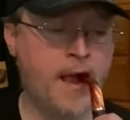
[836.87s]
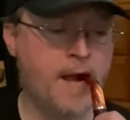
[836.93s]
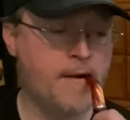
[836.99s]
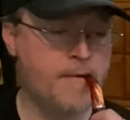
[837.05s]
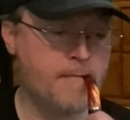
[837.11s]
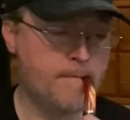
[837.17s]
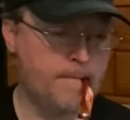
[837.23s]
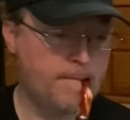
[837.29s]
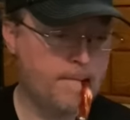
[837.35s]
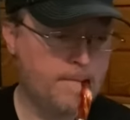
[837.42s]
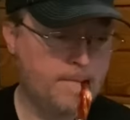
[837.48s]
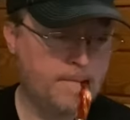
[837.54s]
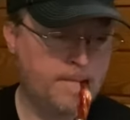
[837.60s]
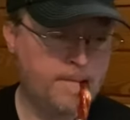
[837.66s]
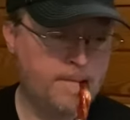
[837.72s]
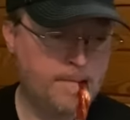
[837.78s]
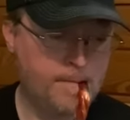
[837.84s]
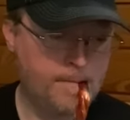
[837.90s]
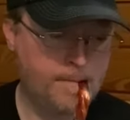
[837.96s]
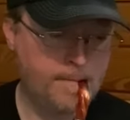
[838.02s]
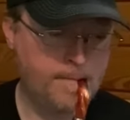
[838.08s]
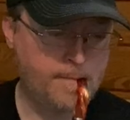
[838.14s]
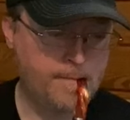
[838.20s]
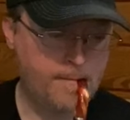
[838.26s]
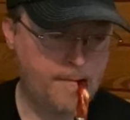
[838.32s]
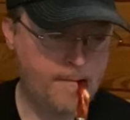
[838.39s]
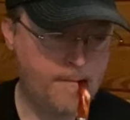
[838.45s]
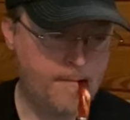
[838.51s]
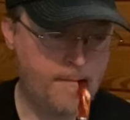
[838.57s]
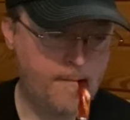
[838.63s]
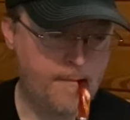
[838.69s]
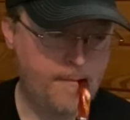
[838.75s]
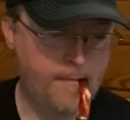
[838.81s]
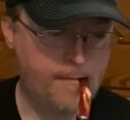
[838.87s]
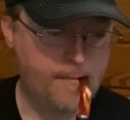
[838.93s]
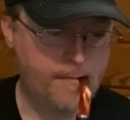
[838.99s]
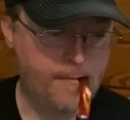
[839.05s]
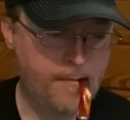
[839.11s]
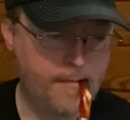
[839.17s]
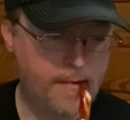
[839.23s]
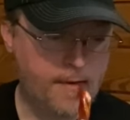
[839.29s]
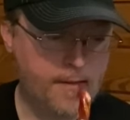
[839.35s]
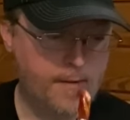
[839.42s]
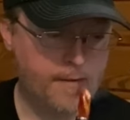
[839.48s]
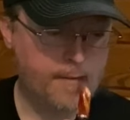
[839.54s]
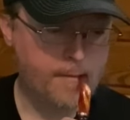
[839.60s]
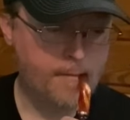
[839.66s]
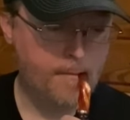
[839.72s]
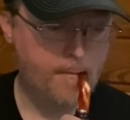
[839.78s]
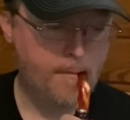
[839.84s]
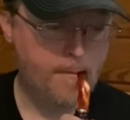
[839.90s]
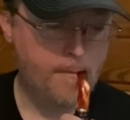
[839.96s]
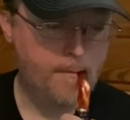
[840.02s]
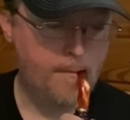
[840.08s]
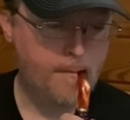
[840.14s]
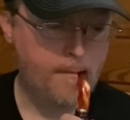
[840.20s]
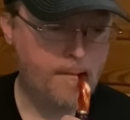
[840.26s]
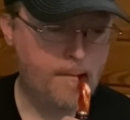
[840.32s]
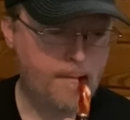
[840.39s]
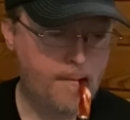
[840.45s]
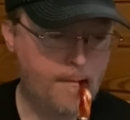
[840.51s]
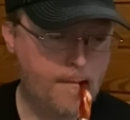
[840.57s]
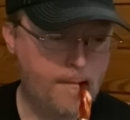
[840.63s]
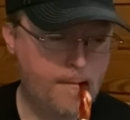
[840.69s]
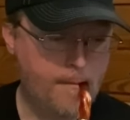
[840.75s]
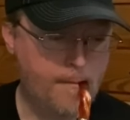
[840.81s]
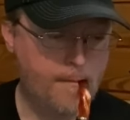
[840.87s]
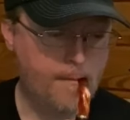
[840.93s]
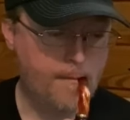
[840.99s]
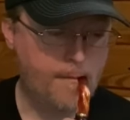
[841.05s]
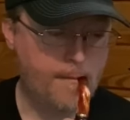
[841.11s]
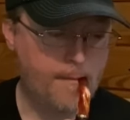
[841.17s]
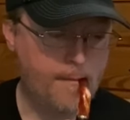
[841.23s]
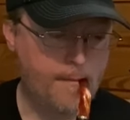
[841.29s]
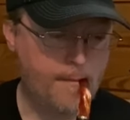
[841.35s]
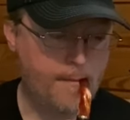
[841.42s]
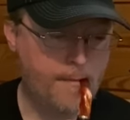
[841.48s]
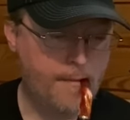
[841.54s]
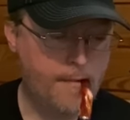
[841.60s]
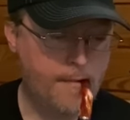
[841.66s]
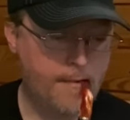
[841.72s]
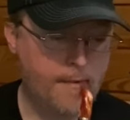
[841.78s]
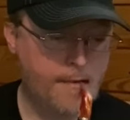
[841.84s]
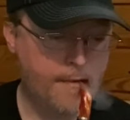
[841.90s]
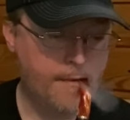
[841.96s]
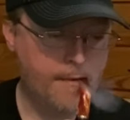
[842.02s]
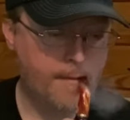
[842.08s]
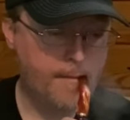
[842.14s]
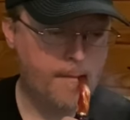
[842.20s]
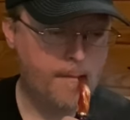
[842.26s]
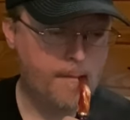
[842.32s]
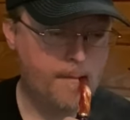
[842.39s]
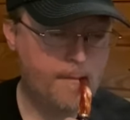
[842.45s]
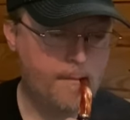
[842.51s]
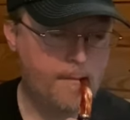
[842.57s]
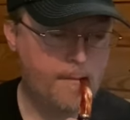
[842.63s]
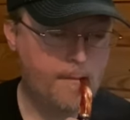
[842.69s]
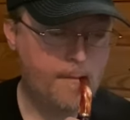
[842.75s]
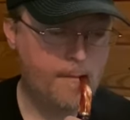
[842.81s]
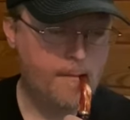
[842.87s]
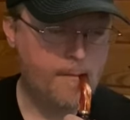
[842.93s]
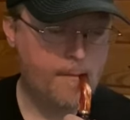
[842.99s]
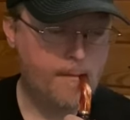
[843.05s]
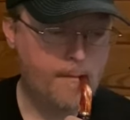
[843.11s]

[no speech]